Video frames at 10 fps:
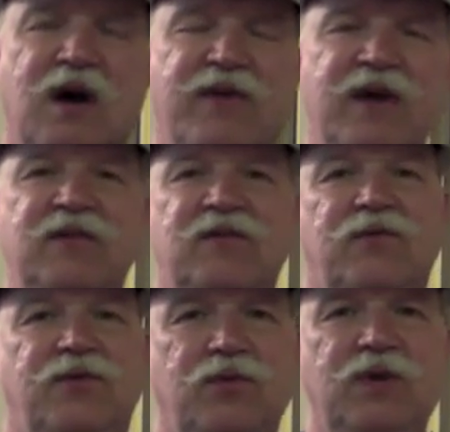I've had this
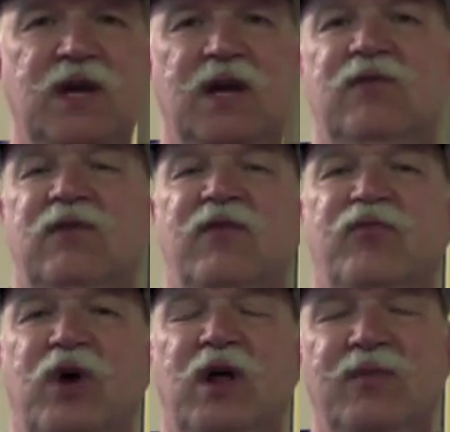for 3 days, and
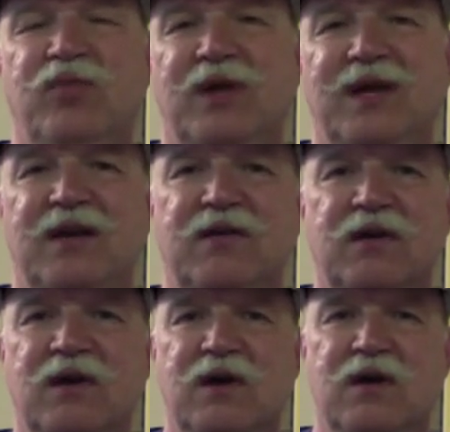I've probably played it
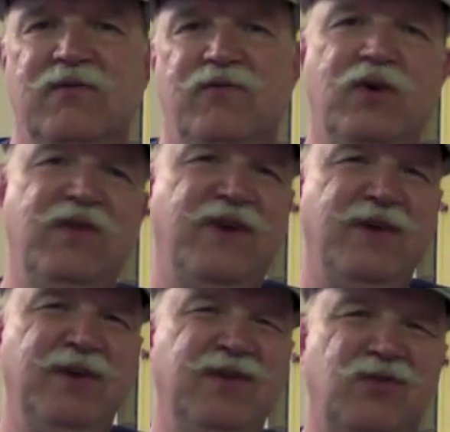
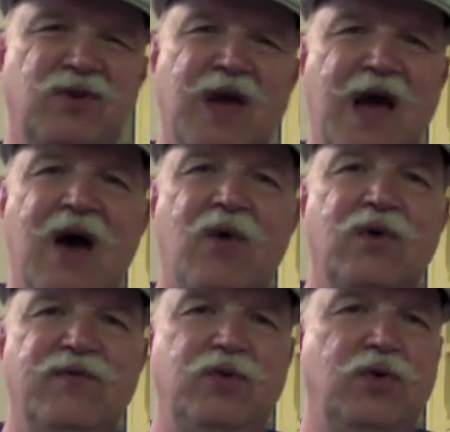45 minutes or an
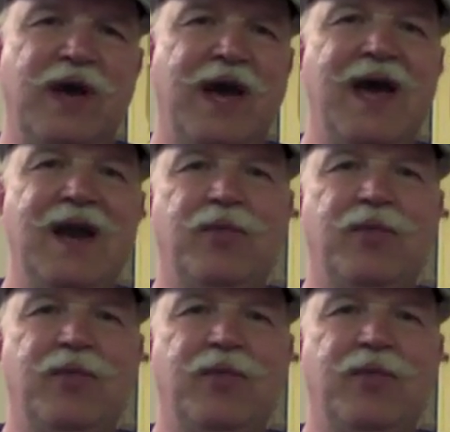hour if you were to add